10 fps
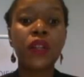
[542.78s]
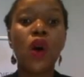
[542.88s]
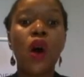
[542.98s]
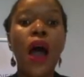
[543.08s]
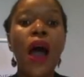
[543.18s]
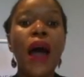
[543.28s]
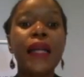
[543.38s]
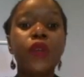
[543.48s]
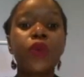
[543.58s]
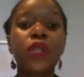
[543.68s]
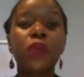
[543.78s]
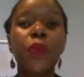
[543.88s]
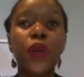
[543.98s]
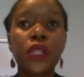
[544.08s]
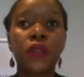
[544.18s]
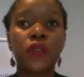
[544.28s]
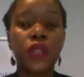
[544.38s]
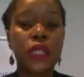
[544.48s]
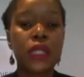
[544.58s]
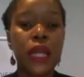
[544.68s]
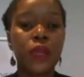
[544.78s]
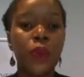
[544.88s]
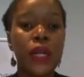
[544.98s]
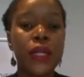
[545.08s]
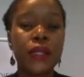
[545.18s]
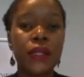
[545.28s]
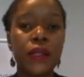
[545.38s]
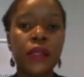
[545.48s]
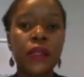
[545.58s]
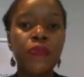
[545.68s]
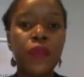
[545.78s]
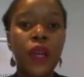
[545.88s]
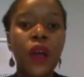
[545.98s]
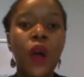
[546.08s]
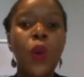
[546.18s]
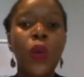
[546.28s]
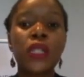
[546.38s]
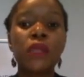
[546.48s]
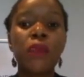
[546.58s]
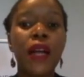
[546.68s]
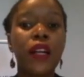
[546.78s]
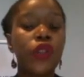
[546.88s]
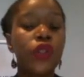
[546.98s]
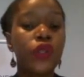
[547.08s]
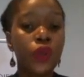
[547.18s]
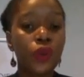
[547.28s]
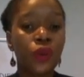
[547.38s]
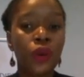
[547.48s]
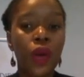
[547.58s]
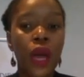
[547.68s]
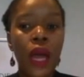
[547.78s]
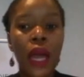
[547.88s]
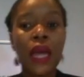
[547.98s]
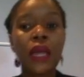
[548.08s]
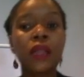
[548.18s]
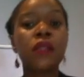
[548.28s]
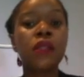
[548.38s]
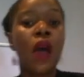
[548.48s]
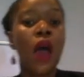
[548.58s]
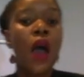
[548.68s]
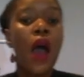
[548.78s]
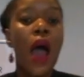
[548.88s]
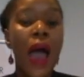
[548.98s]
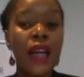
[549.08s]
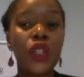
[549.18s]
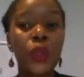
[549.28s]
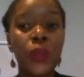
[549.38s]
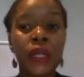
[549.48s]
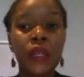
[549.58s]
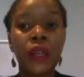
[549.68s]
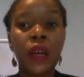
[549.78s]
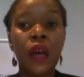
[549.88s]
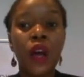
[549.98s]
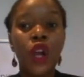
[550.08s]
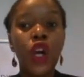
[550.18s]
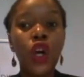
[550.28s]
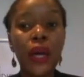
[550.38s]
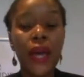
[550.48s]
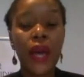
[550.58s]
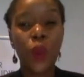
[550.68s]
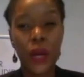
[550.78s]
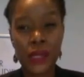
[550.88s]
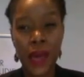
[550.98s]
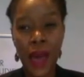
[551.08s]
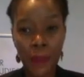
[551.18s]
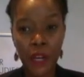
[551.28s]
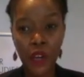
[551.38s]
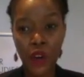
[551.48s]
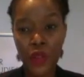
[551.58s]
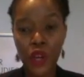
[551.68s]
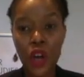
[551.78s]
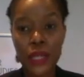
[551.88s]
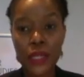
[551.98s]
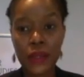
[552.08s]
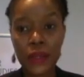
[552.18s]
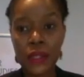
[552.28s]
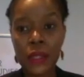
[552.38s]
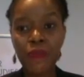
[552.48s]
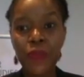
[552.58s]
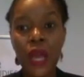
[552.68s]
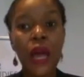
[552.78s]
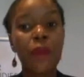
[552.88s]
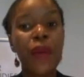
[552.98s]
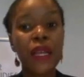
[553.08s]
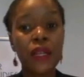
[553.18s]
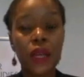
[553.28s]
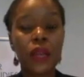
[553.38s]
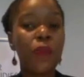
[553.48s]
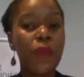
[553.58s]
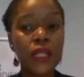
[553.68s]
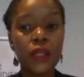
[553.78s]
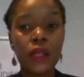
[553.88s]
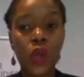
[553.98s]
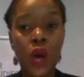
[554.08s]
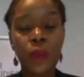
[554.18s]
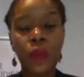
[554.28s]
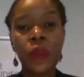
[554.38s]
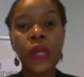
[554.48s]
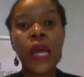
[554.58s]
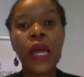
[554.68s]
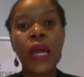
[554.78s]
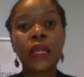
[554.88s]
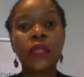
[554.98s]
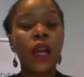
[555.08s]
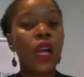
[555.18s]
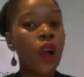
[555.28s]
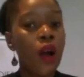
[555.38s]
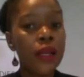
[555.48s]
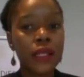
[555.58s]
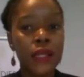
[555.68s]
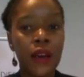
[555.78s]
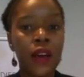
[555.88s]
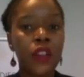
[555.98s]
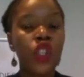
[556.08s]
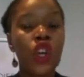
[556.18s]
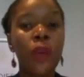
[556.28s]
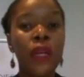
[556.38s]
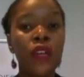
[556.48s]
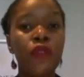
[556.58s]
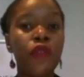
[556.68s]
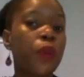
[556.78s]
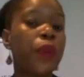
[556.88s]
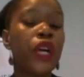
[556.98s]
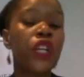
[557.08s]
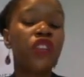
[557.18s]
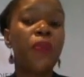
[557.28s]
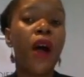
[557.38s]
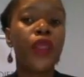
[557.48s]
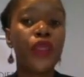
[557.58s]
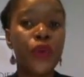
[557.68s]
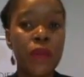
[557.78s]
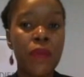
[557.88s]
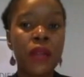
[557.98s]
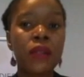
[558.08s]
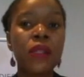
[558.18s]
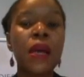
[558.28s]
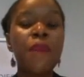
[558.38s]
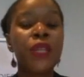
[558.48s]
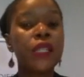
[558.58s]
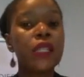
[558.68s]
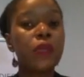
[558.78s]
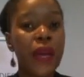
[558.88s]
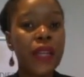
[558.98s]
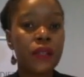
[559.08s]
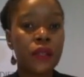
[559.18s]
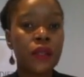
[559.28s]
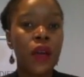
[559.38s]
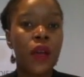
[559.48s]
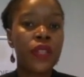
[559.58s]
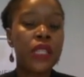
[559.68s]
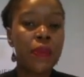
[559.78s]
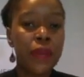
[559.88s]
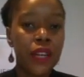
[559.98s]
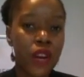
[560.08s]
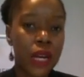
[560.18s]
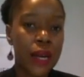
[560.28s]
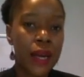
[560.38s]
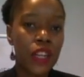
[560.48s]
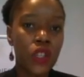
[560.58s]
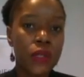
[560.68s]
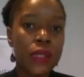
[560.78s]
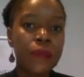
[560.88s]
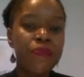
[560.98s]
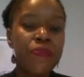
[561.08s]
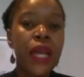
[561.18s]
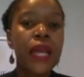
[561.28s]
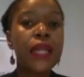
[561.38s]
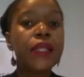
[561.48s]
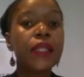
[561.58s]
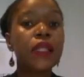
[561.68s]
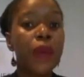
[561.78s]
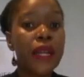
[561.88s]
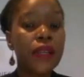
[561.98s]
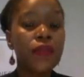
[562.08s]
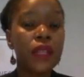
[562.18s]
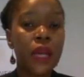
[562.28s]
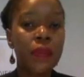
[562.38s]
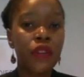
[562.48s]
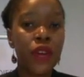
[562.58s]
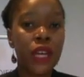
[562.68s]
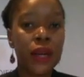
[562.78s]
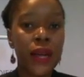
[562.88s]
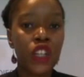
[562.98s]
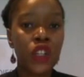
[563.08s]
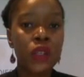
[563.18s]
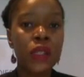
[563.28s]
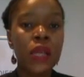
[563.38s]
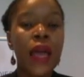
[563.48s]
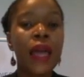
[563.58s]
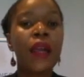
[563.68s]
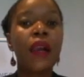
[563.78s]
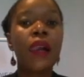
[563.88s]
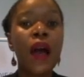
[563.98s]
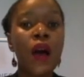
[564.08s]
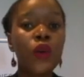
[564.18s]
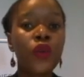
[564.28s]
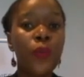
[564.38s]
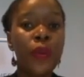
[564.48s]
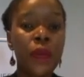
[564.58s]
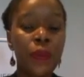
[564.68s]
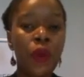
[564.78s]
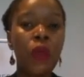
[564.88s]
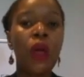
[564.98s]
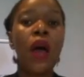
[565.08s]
are highly responsive to state policies. What smugglers do is actually look at what is happening on the continent. The best example is last year, Germany, for a period of about 3 months, suspended the Dublin regulations. In suspending the Dublin regulations, it allowed for people,